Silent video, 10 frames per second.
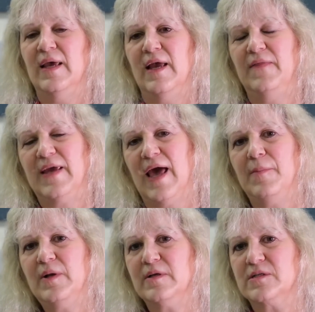And the
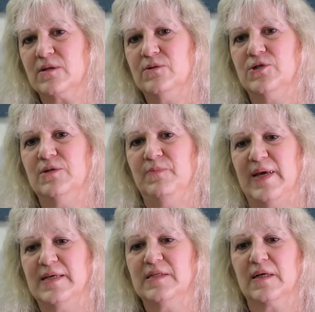capital exclusion
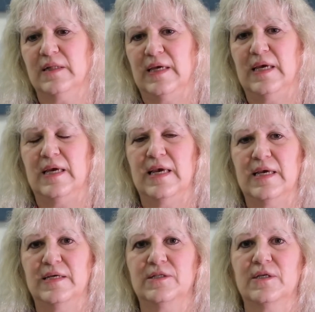basically
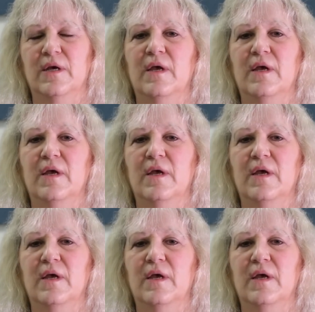is